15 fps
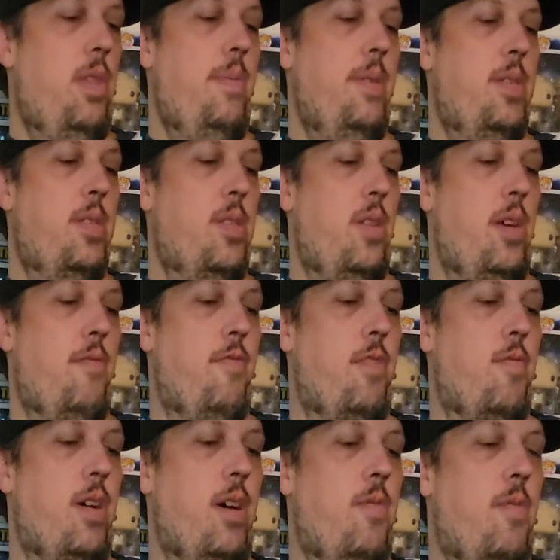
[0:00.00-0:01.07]
They've been sold out for
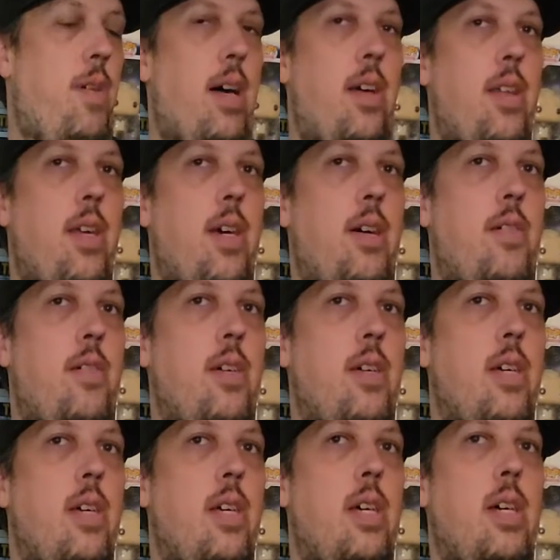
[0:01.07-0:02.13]
quite a while
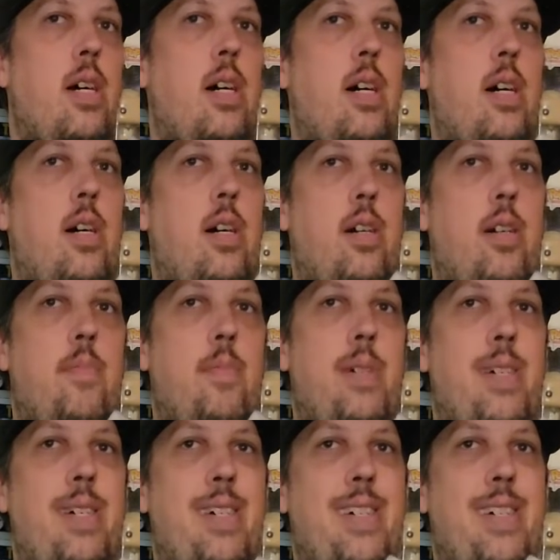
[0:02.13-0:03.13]
now. Um,